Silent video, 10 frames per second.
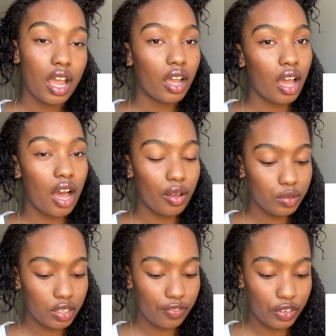
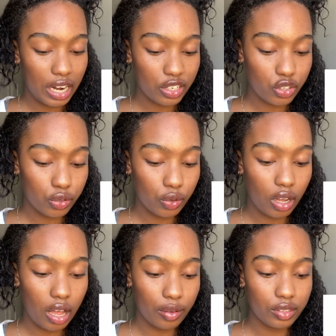curls, for natural
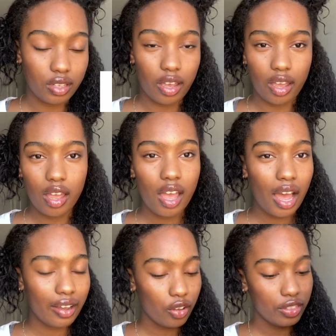curls. So
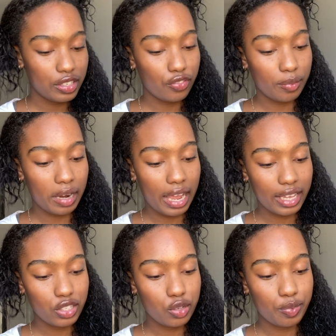I got this from like
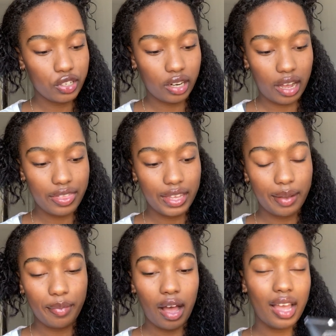Superdrug, I
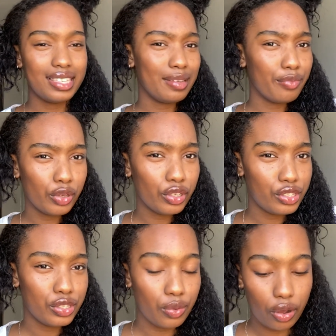think, but it's in
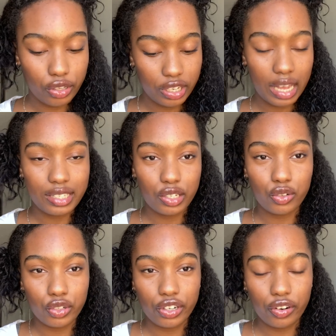Boots as well. You guys can
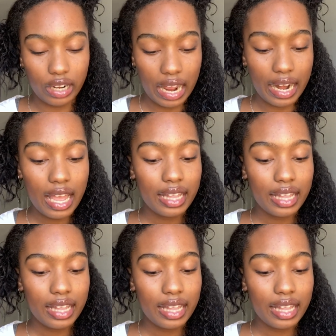order it online.